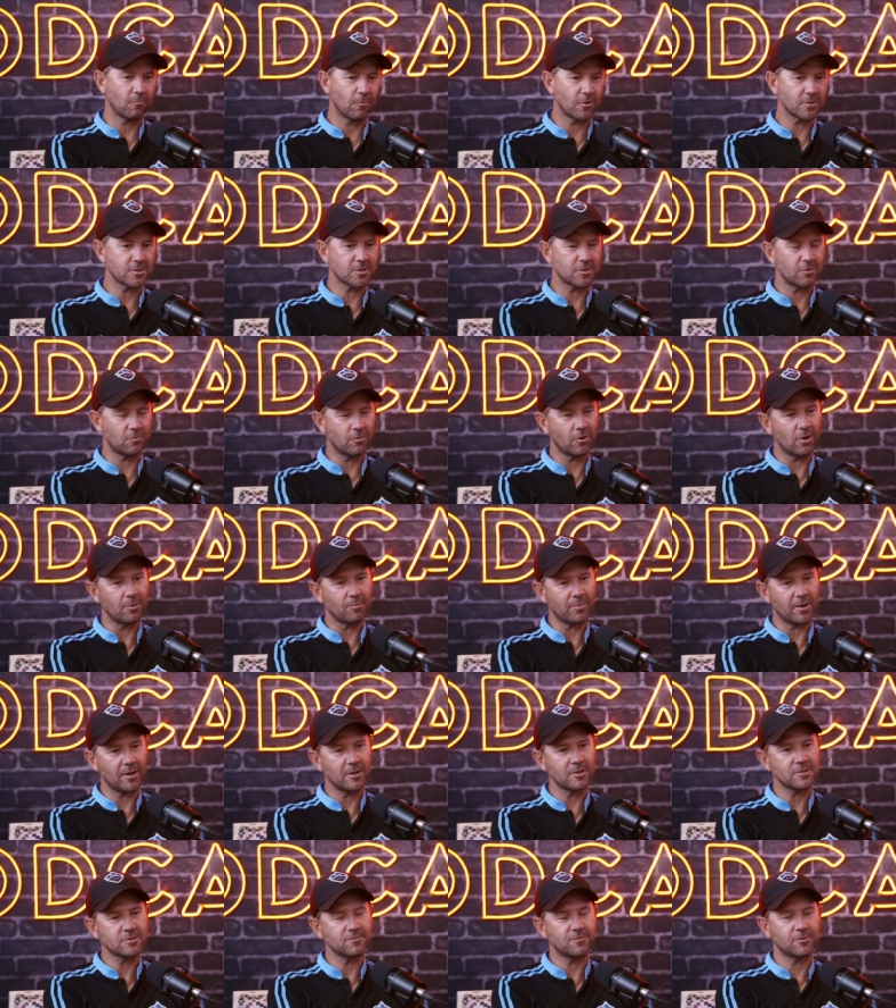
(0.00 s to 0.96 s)
What's the right
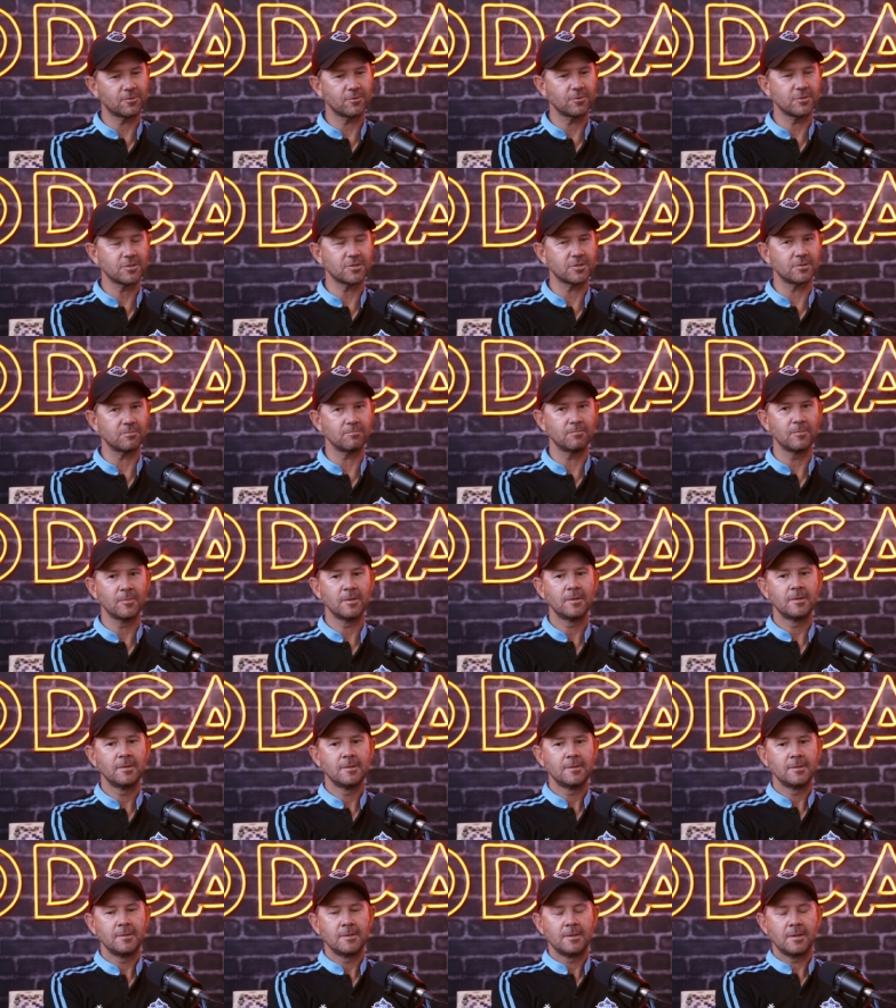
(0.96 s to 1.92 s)
balance for us? And
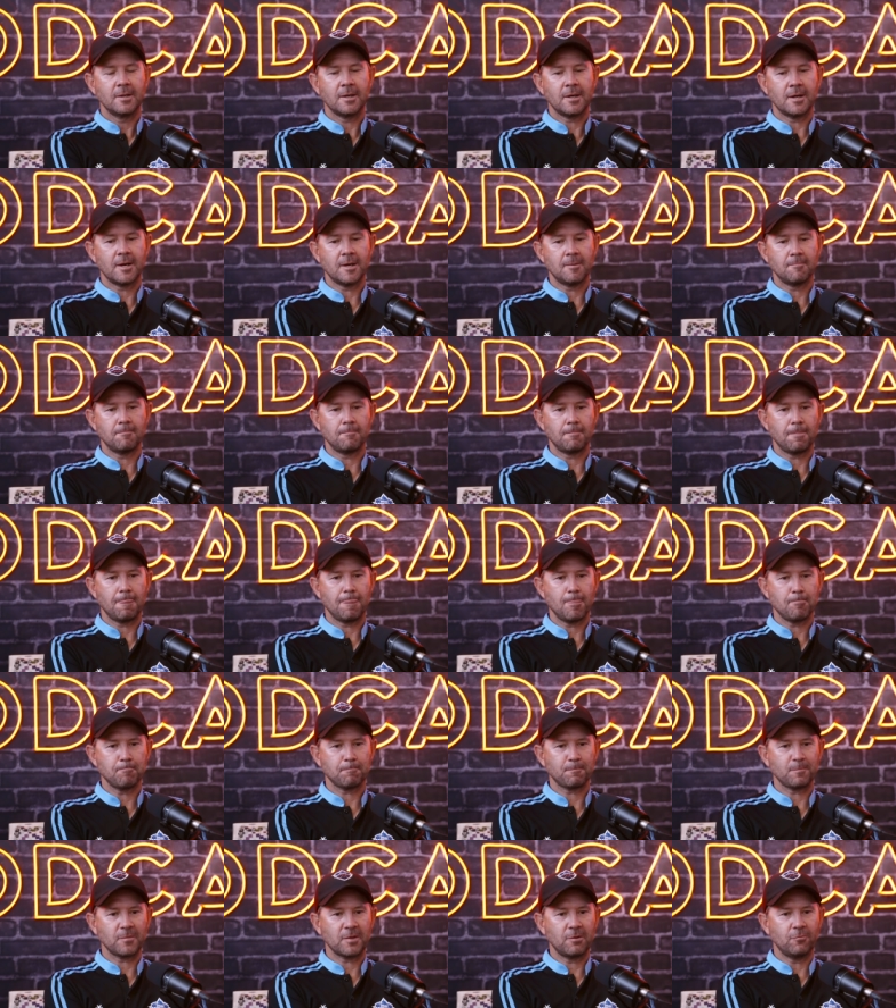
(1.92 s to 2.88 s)
um,
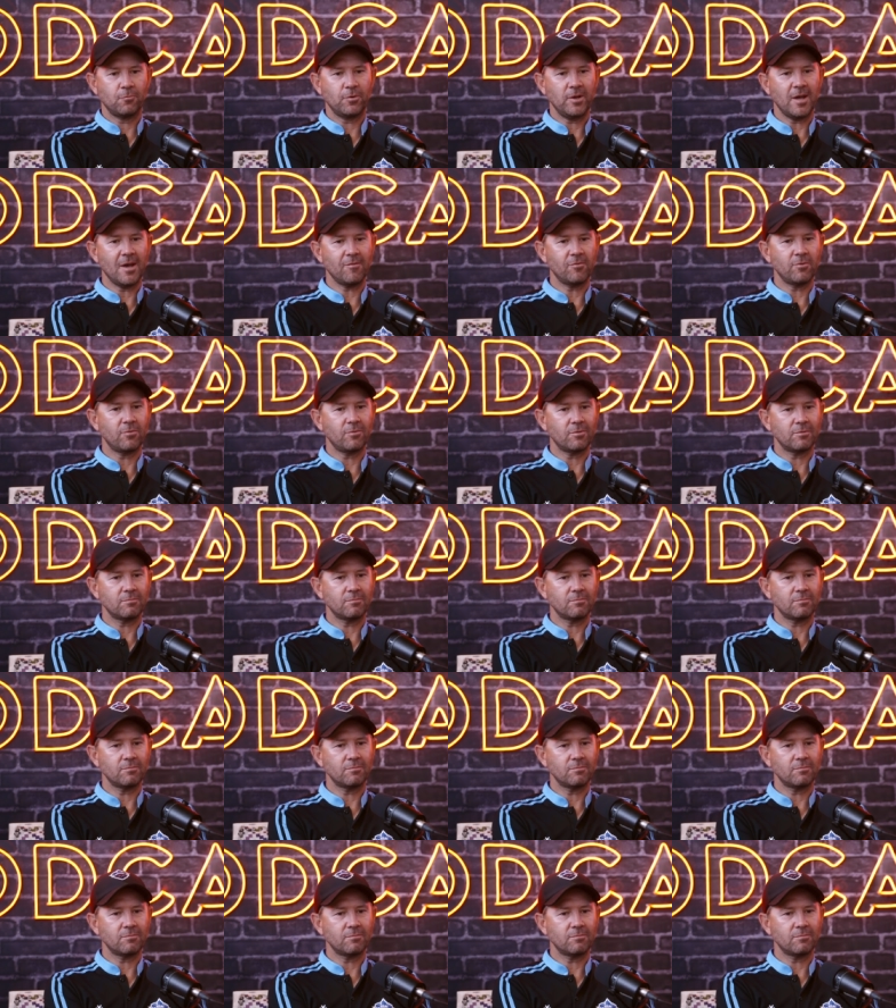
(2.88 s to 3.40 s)
we haven't